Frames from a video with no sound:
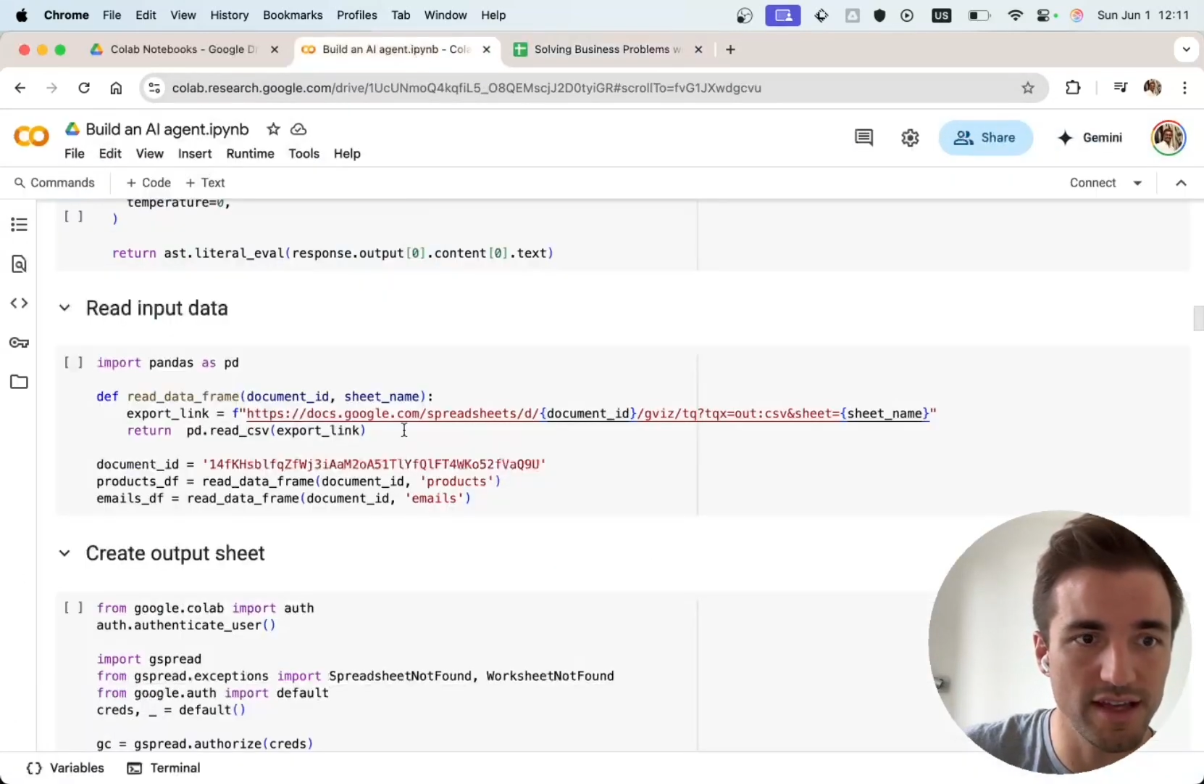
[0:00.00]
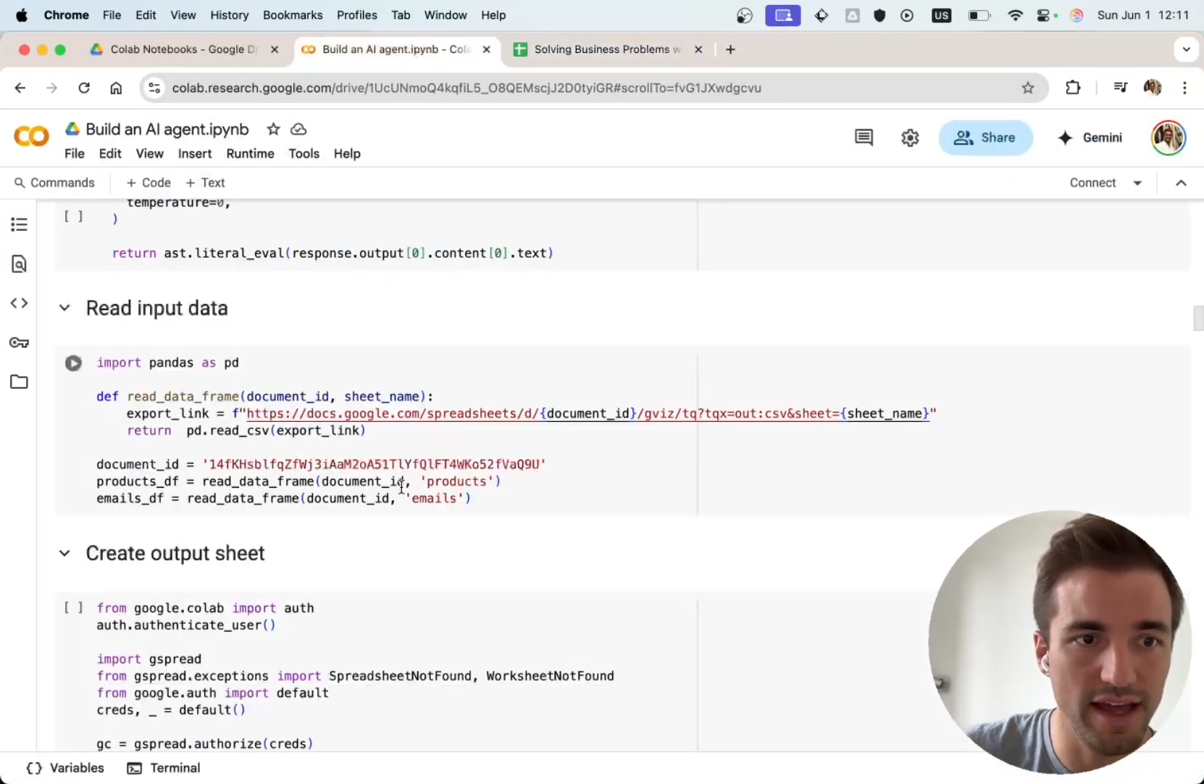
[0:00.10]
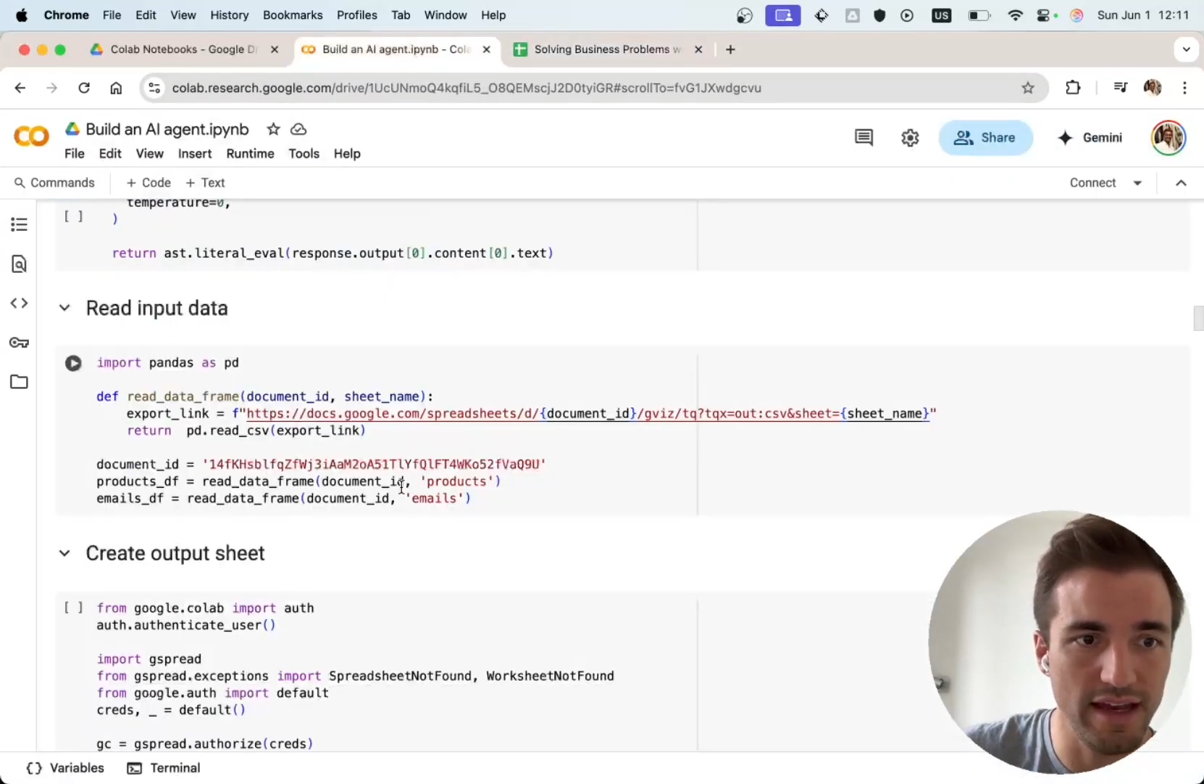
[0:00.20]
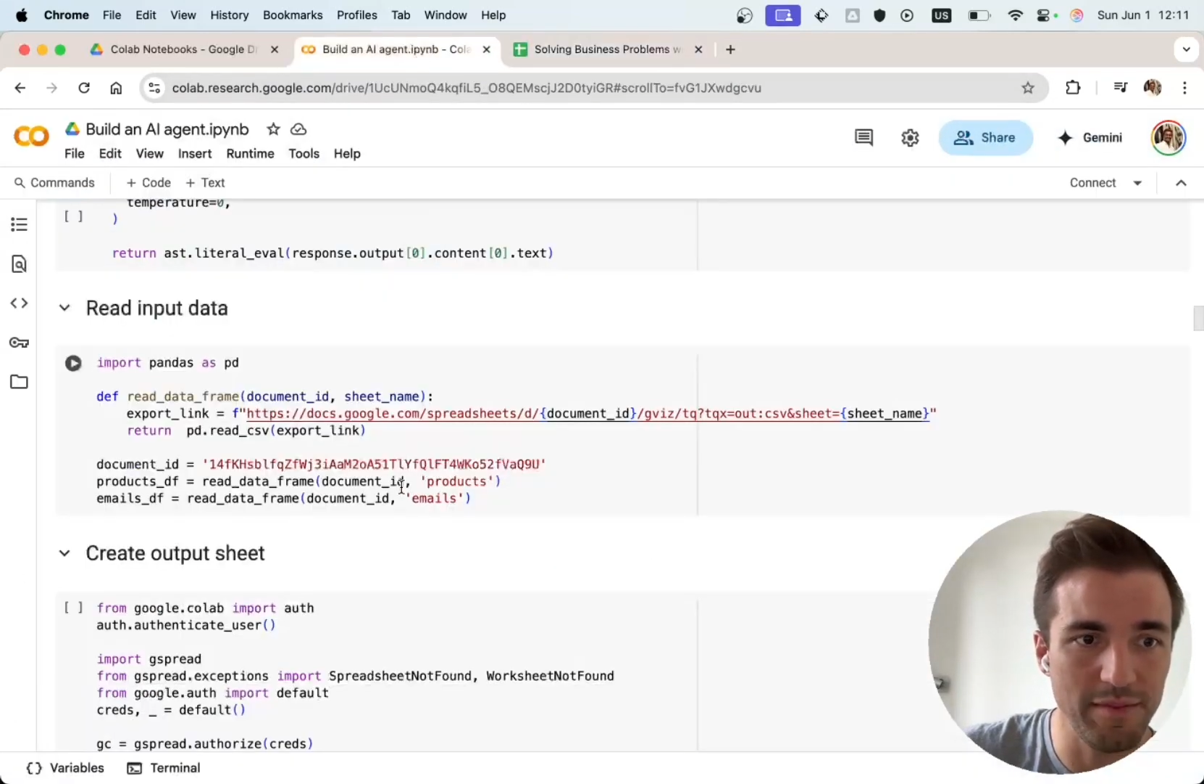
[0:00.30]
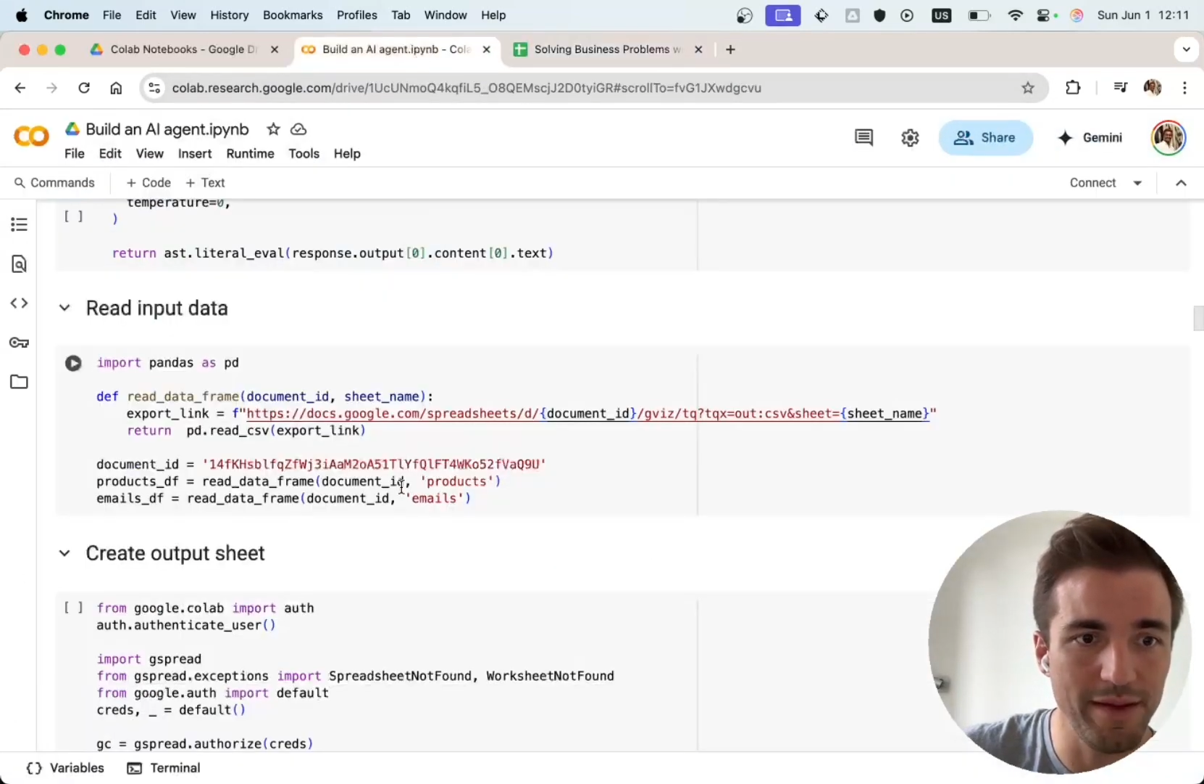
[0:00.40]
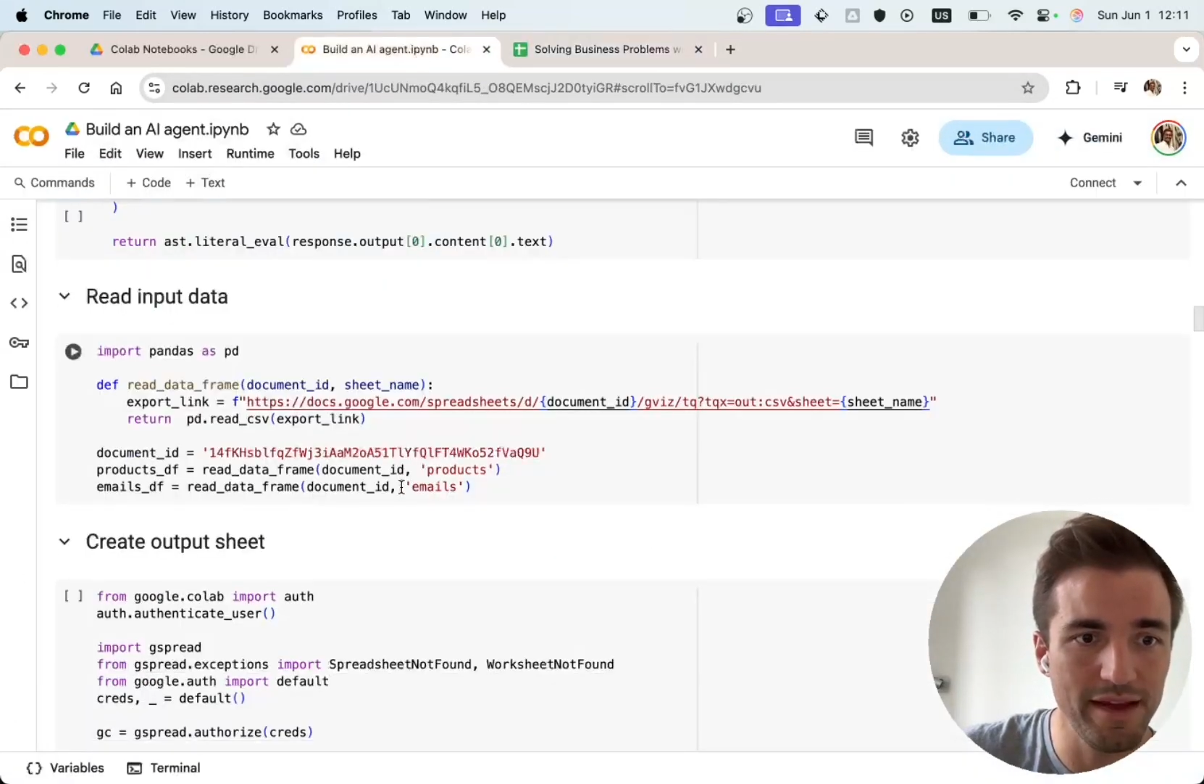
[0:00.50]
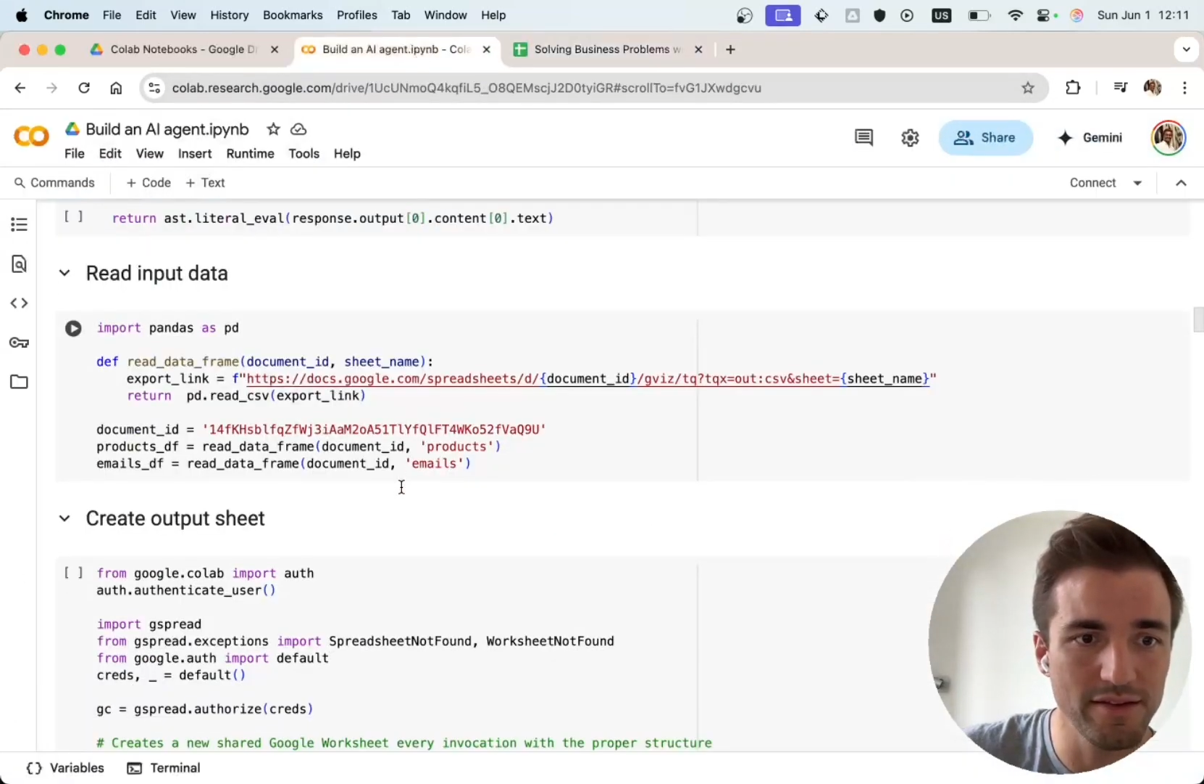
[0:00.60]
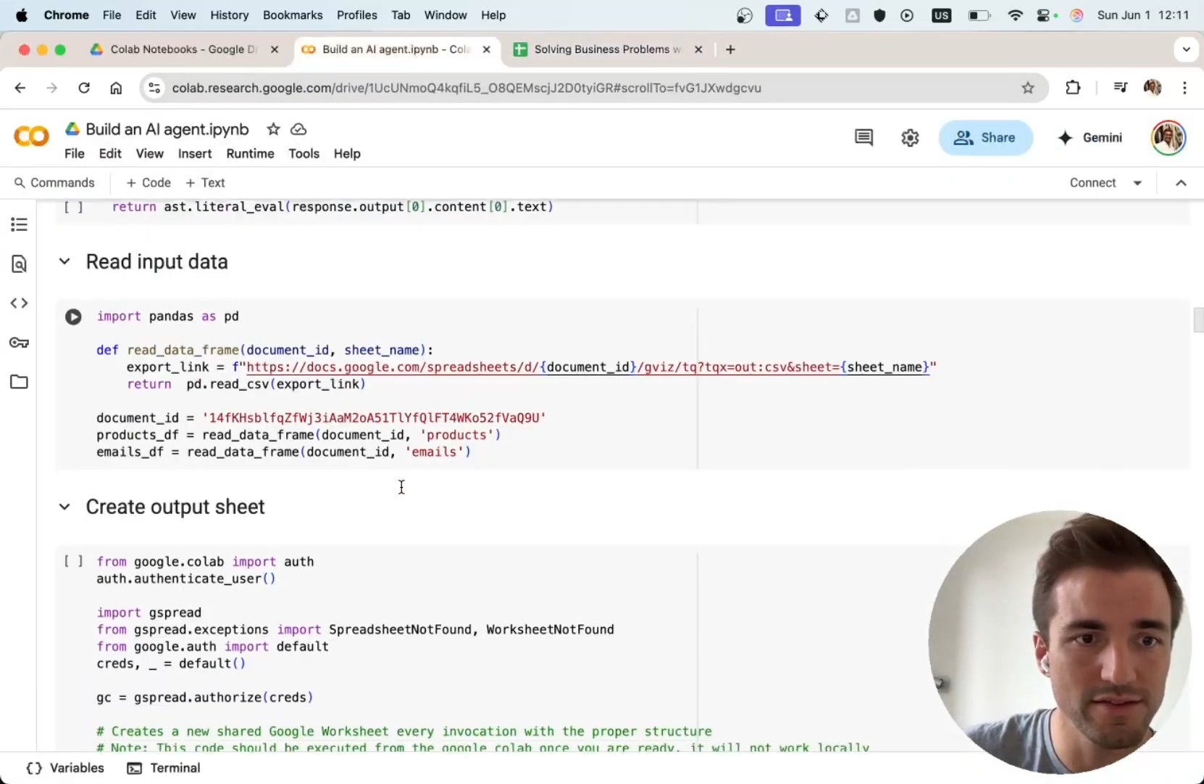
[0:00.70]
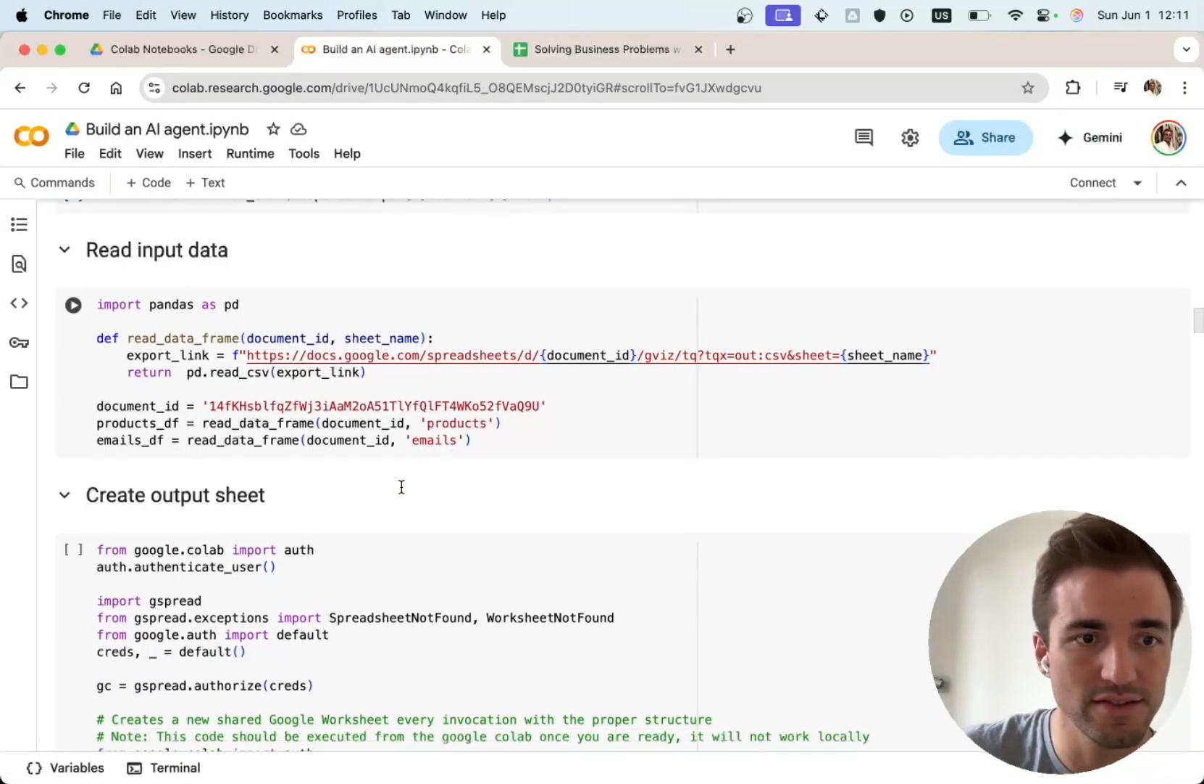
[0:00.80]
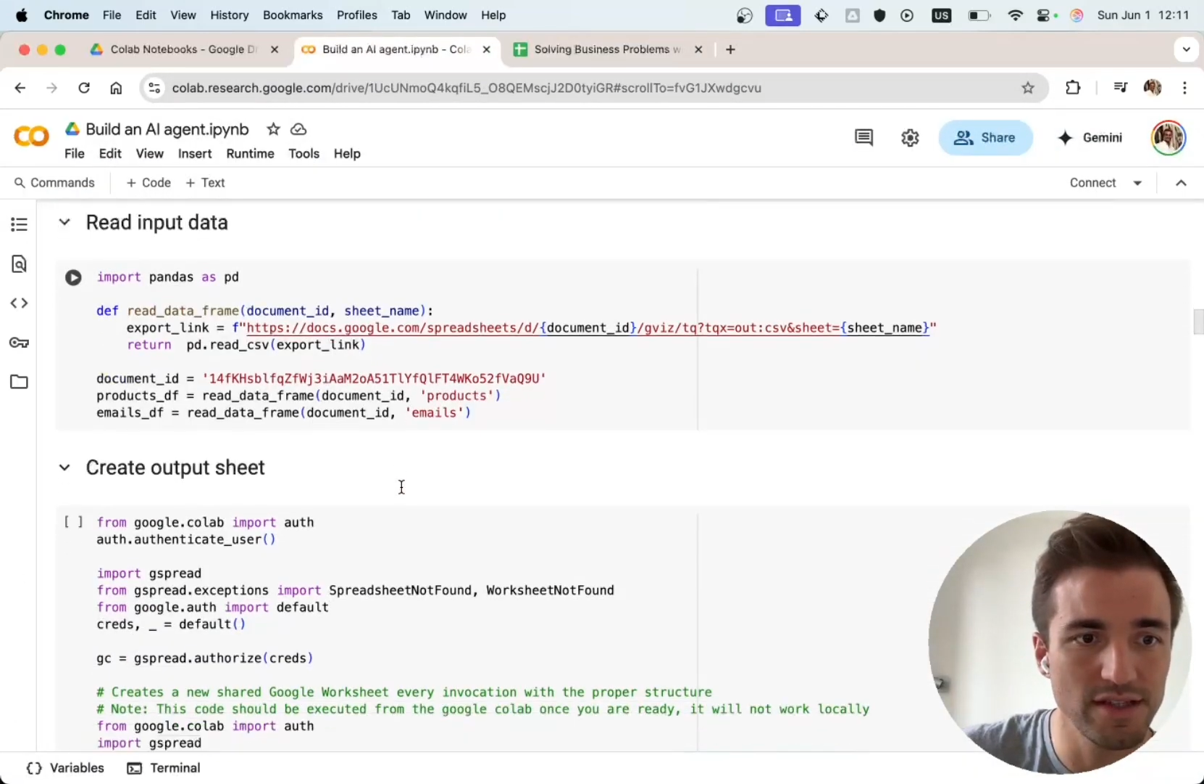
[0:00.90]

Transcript: and emails.